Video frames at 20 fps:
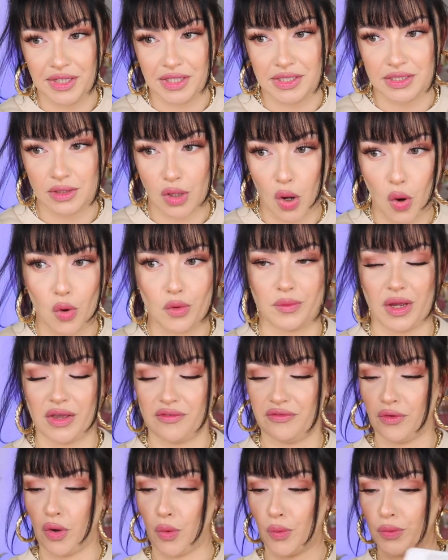this on my
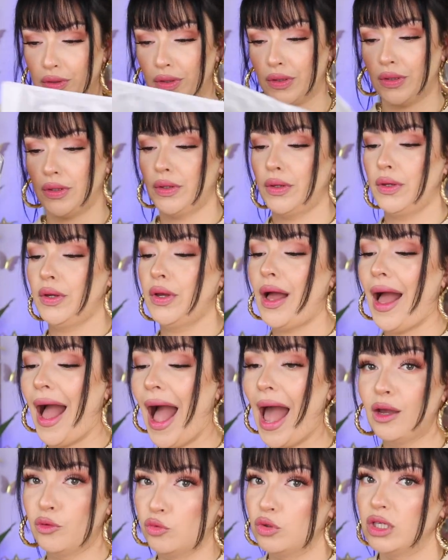phone,
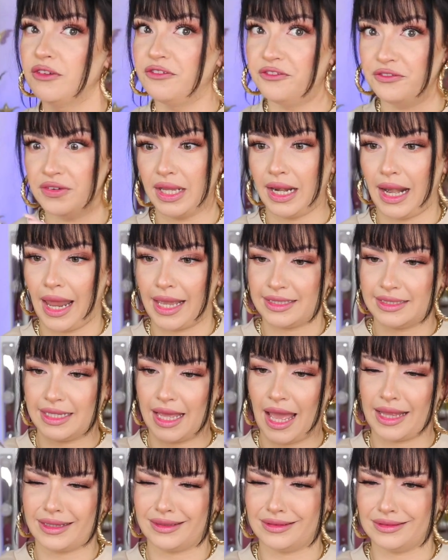I will feel like
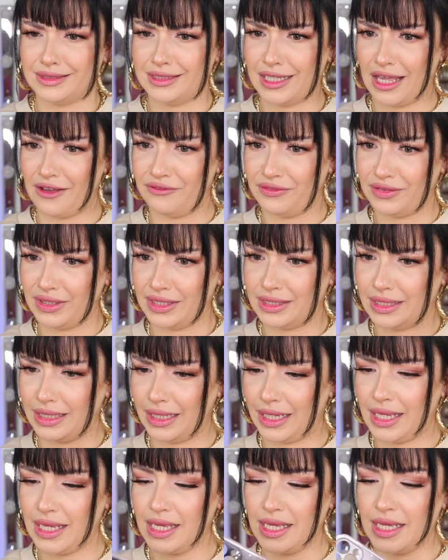that,
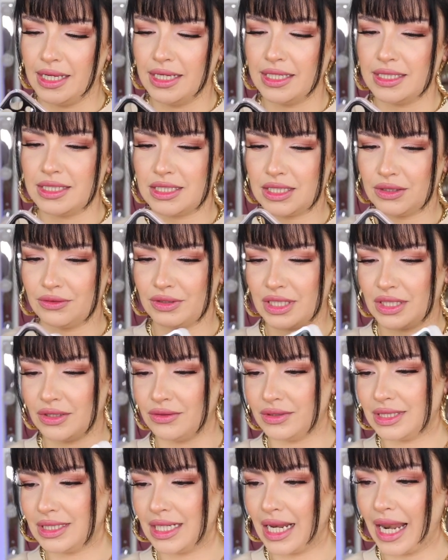definitely. So it
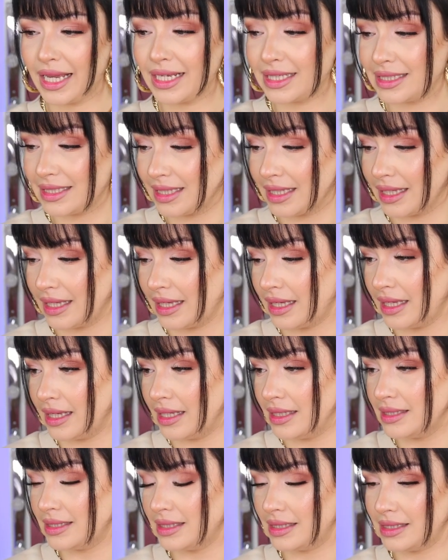looks like
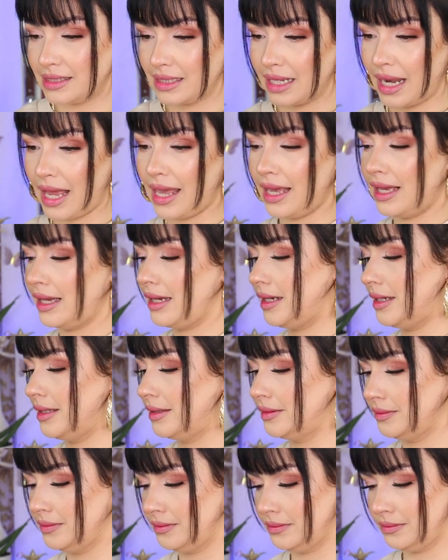this is like
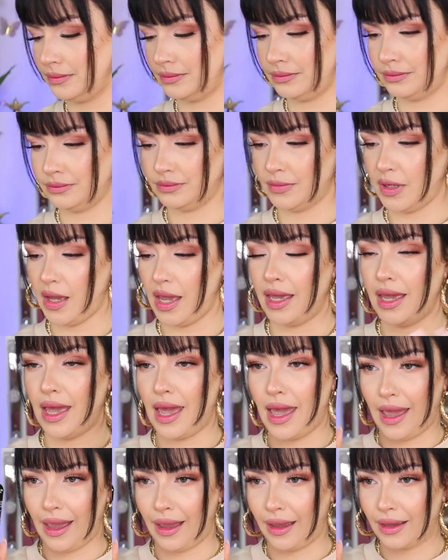a
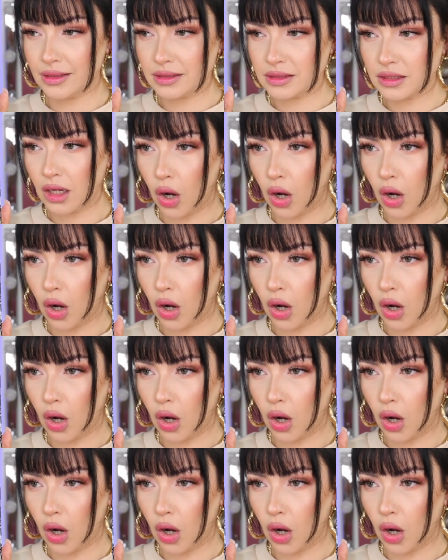hand